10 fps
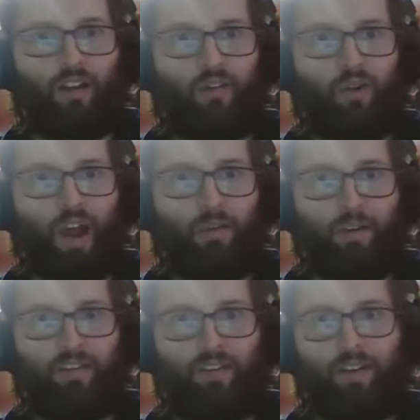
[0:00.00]
So I'm
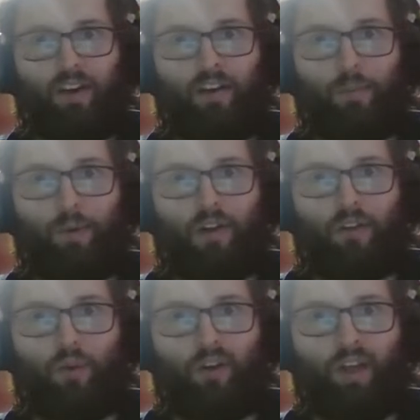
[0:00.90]
excited about
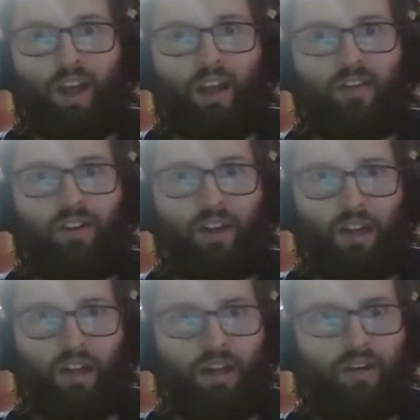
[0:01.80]
28
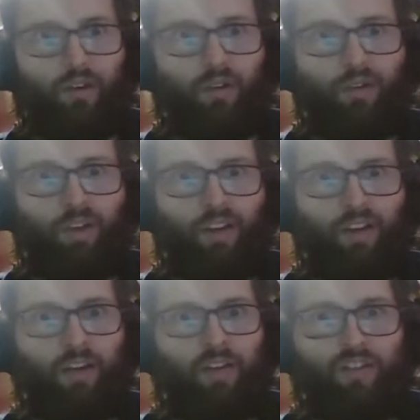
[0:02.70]
Years. I
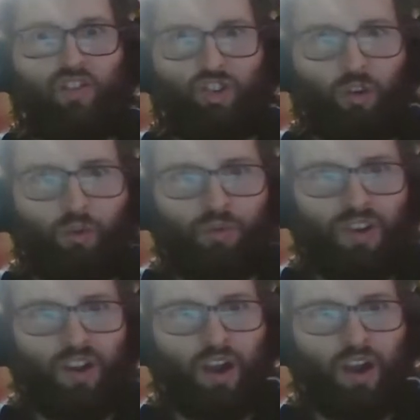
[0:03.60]
think it's June.